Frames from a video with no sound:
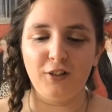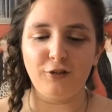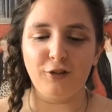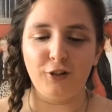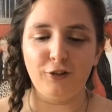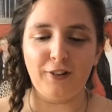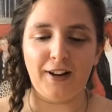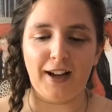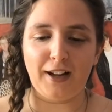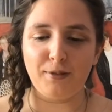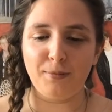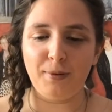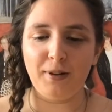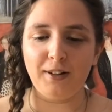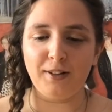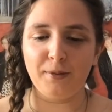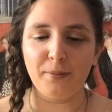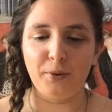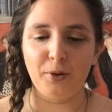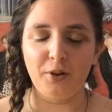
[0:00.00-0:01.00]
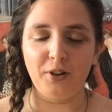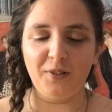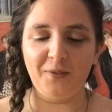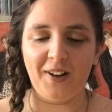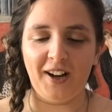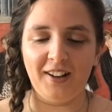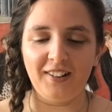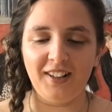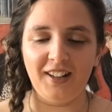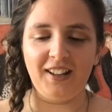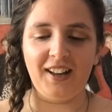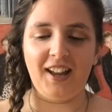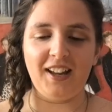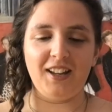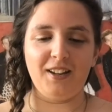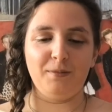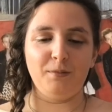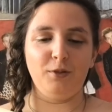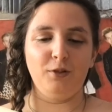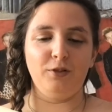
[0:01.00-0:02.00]
for a 5-piece boy band and
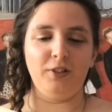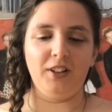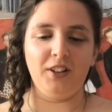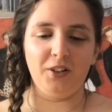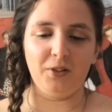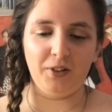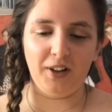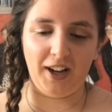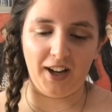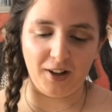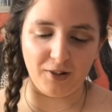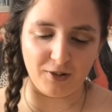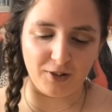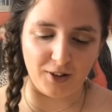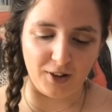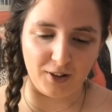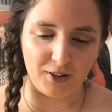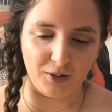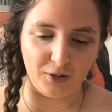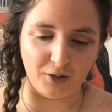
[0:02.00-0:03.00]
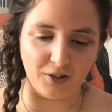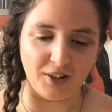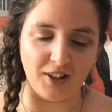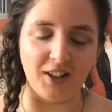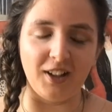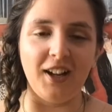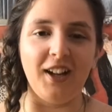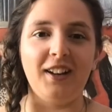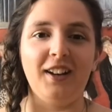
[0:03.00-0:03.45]
that you'd move into a house in London.